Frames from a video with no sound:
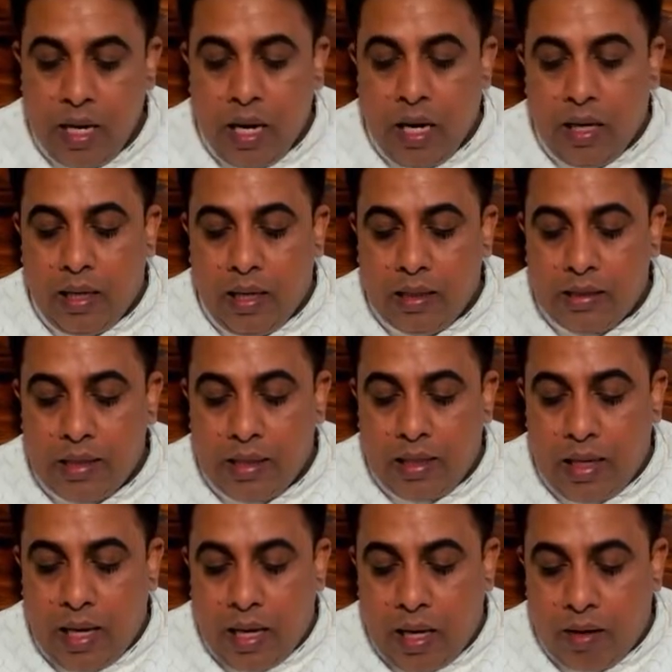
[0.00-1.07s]

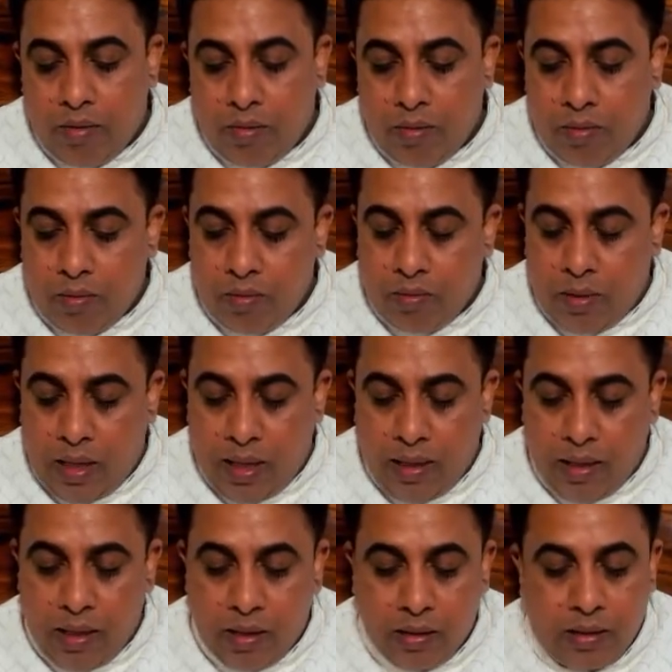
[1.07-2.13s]
Recently, I have
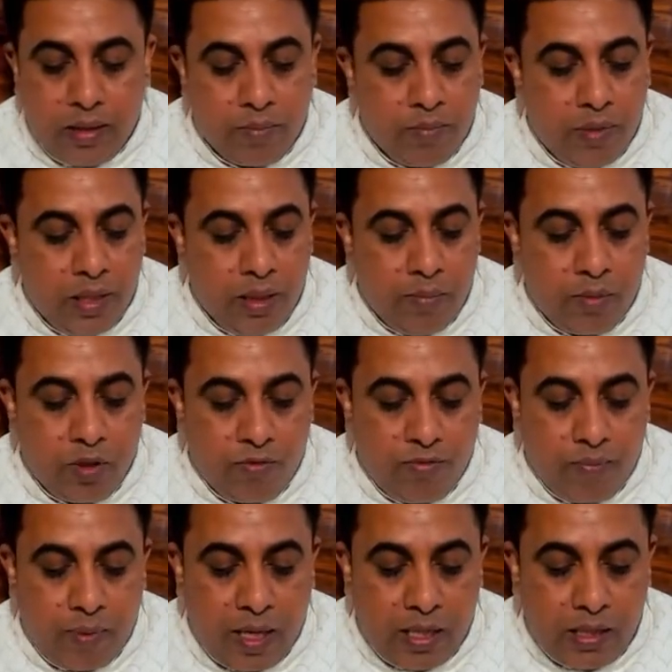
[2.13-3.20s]
had some dreams
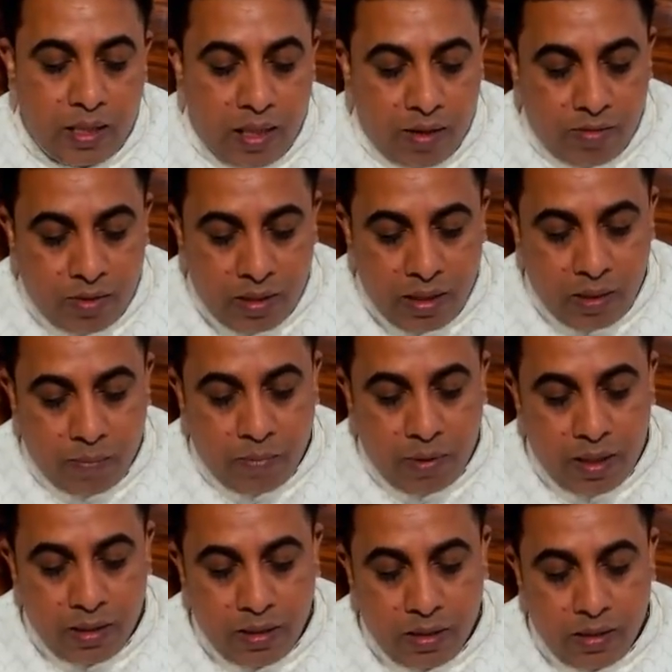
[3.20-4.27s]
of past lives in
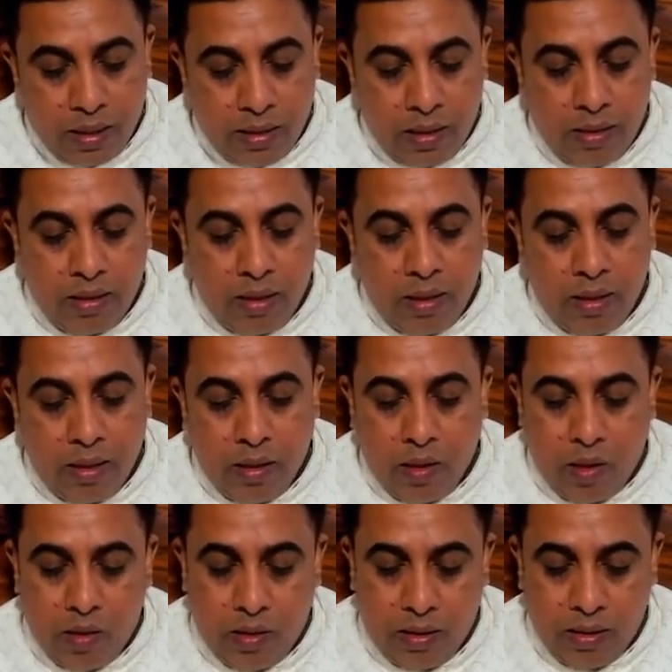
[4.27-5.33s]
places other than
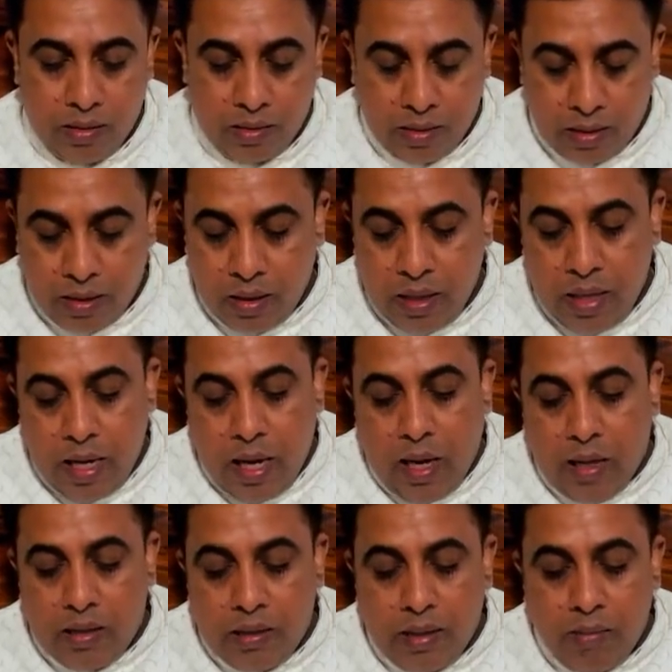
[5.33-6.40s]
on Earth.
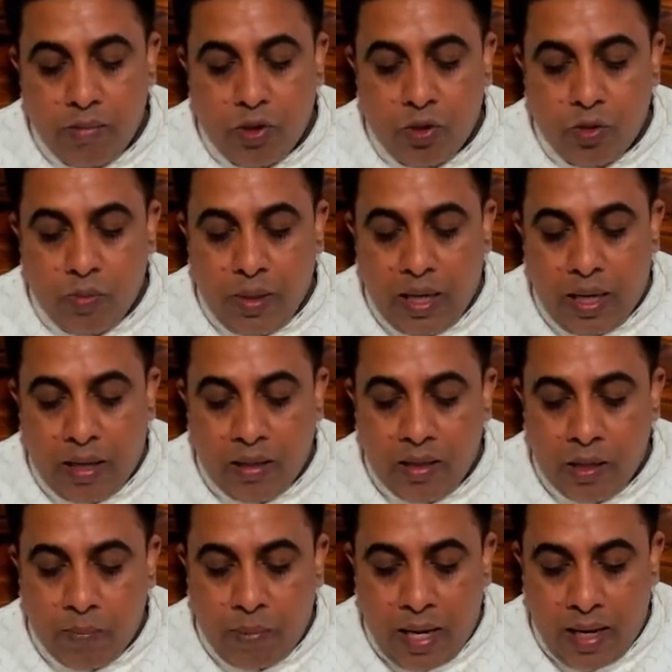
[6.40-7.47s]
It seems to be another
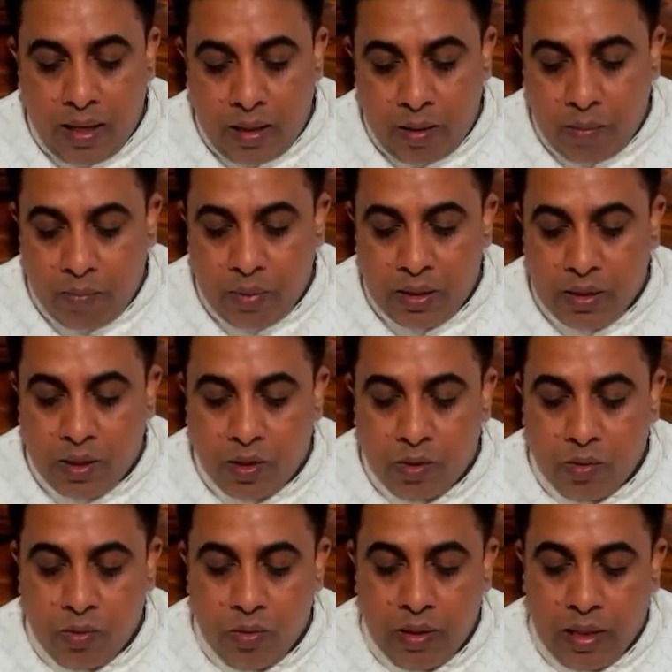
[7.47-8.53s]
planet, but it
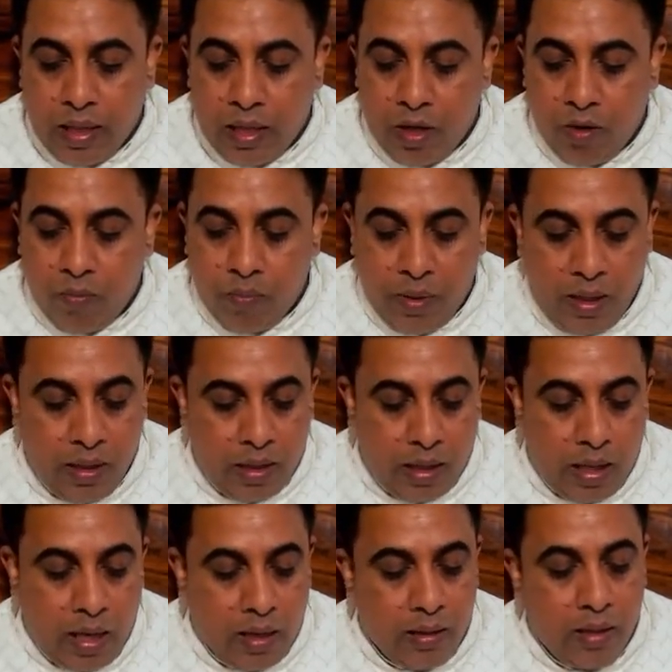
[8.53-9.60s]
could have been
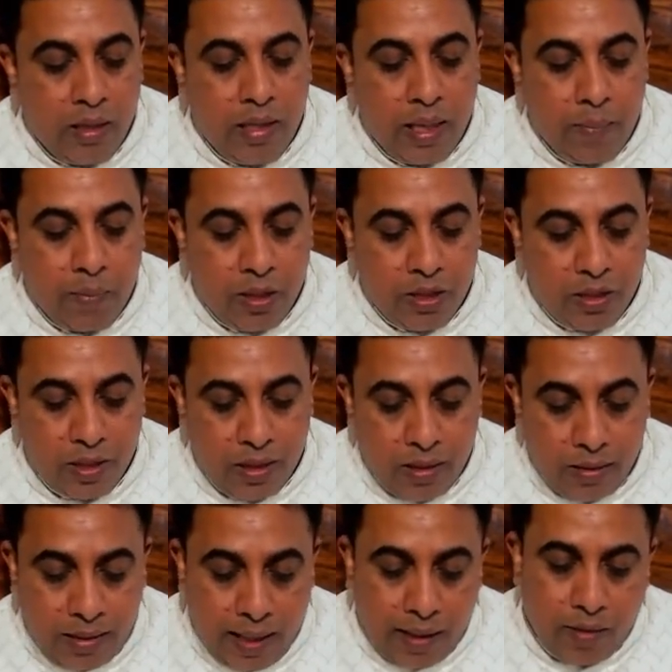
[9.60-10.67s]
another dimension.
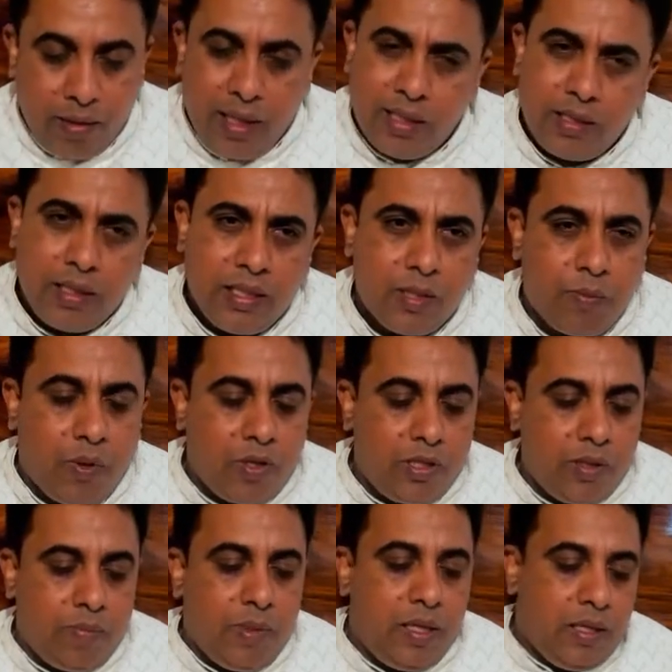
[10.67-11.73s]
Thank you. Yes, it's
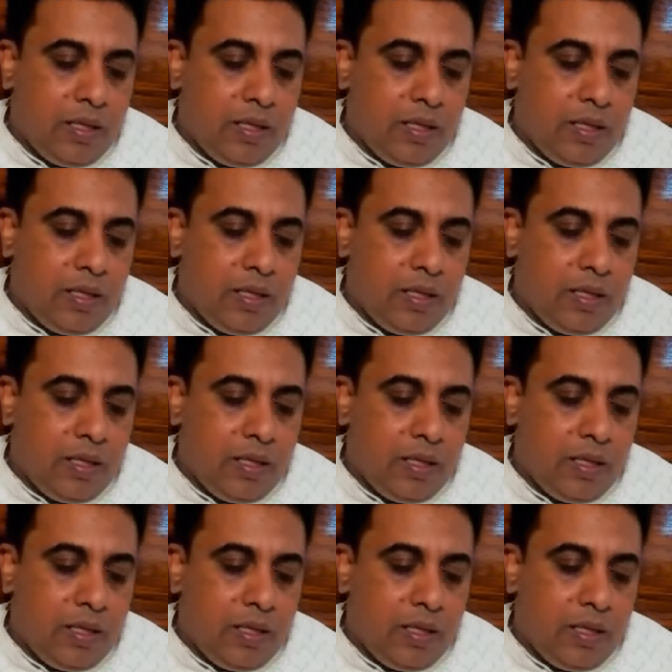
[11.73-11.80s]
possible.